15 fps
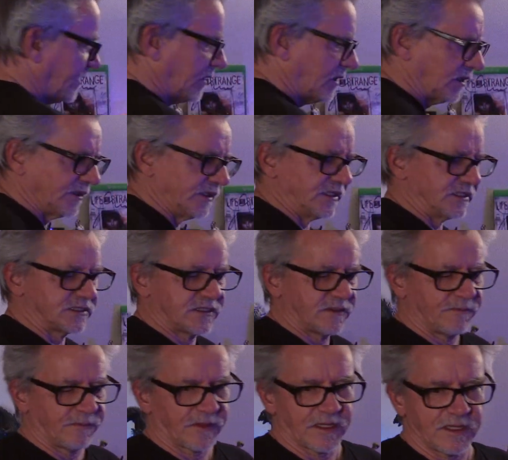not least,
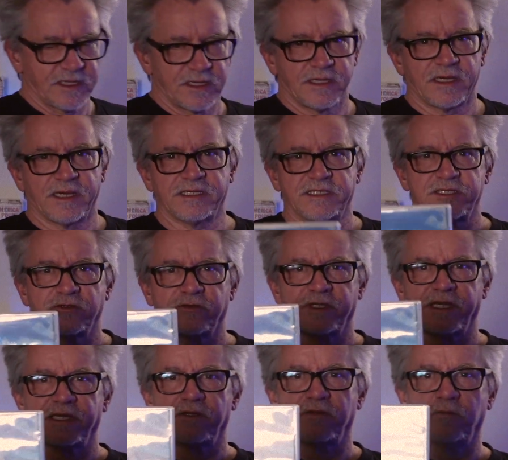Until the
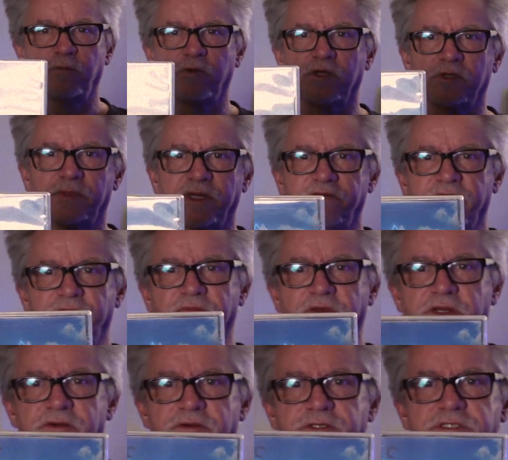End of the World by Wim
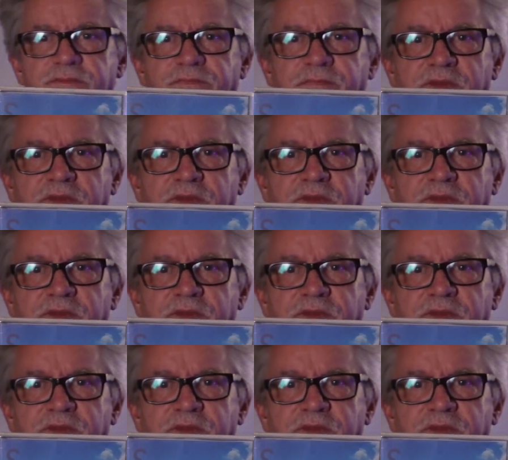Wenders.